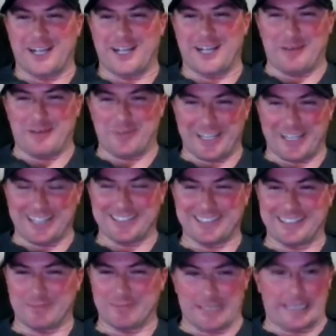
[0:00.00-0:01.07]
job application.
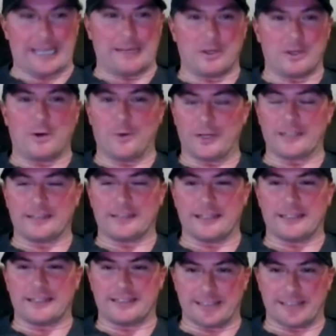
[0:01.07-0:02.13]
I was like, I'm going.
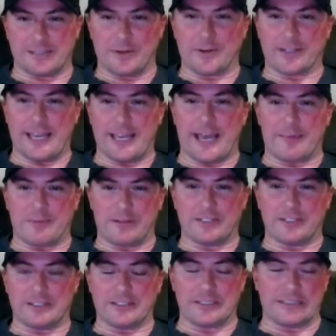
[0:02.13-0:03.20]
That's it's going to happen
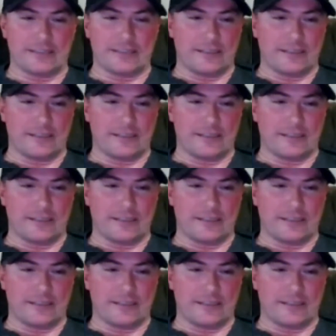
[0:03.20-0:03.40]
eventually.